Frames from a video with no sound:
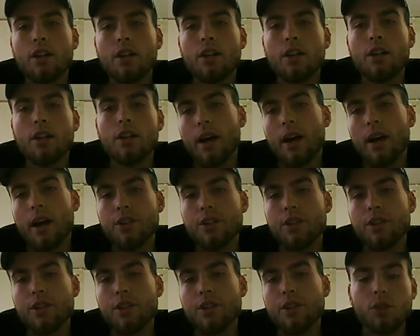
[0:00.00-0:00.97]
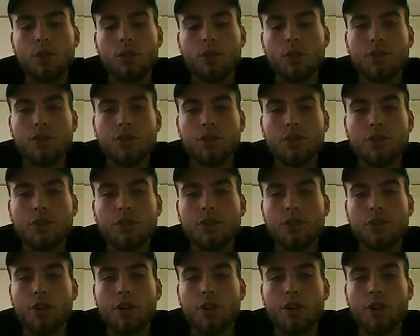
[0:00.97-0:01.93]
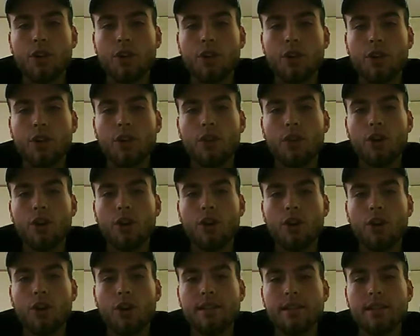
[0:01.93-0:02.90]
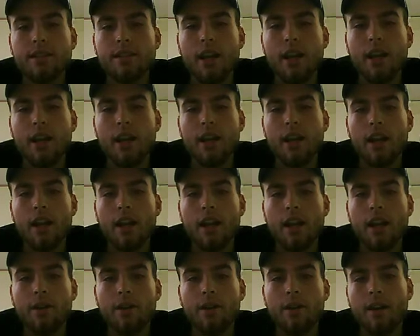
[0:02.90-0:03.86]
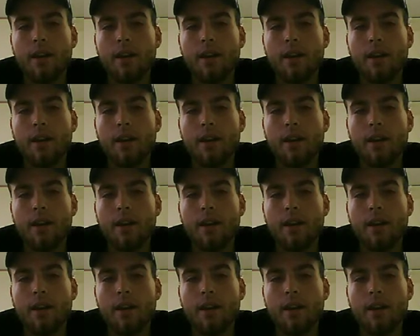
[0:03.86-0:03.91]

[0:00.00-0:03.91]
allow this control to go further is 9/11,